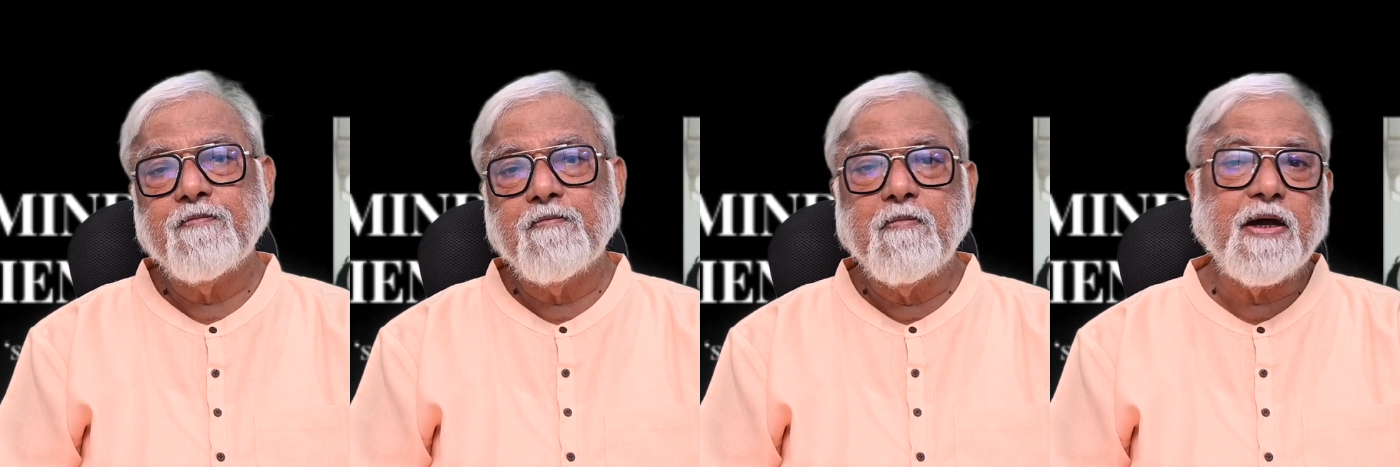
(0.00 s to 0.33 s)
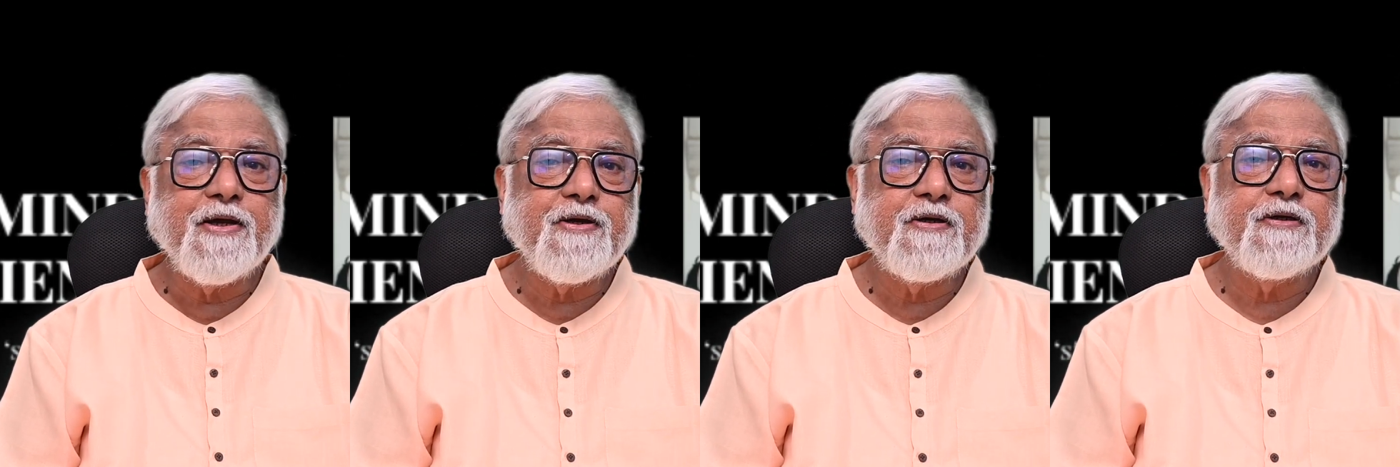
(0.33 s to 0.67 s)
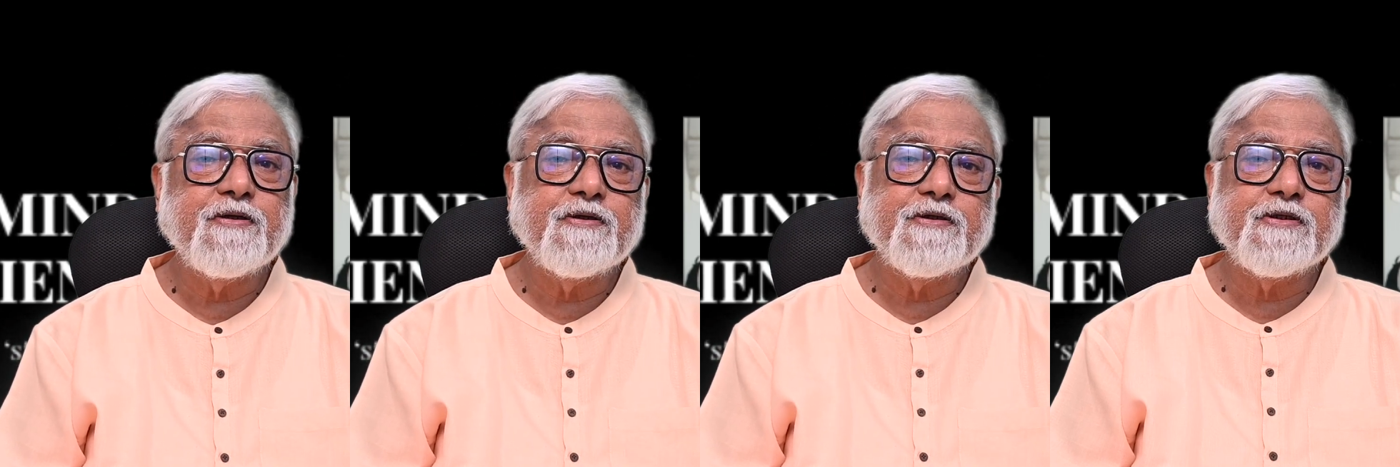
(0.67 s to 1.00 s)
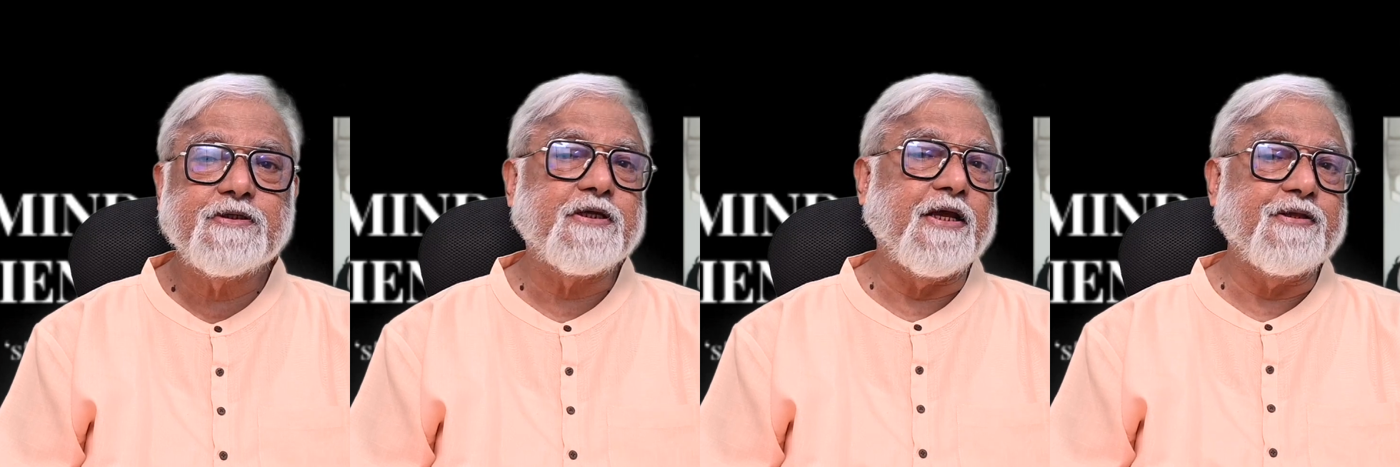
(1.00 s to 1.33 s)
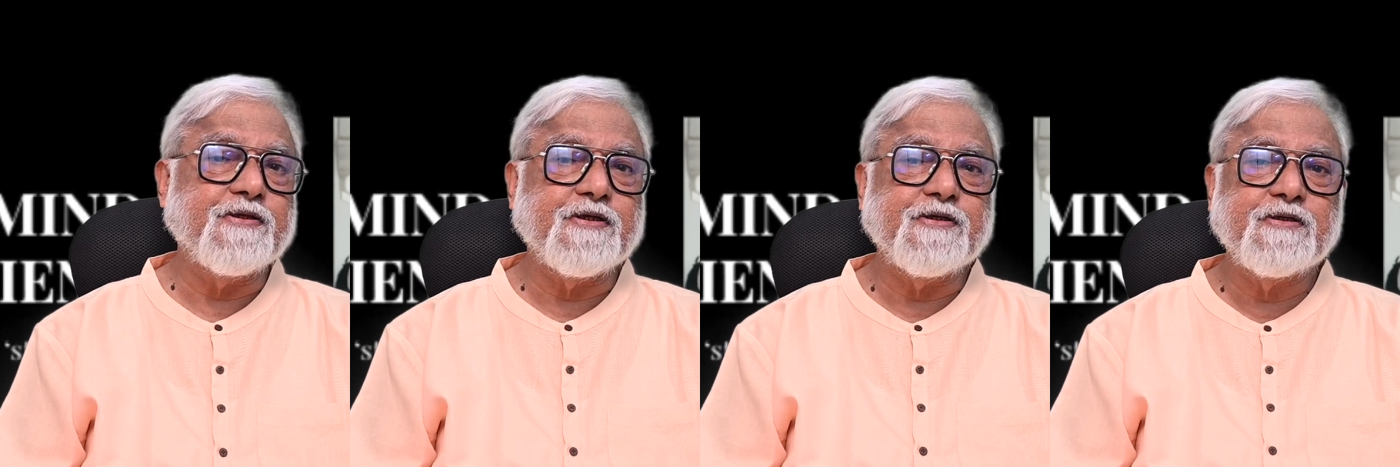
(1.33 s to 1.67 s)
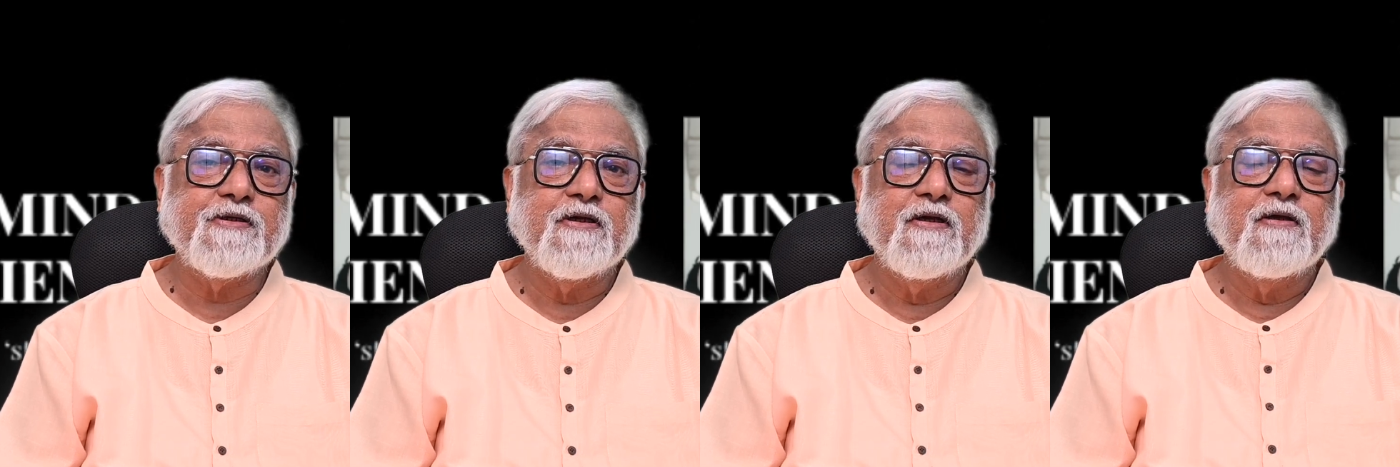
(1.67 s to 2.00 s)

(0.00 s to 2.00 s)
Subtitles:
Mind Sciences.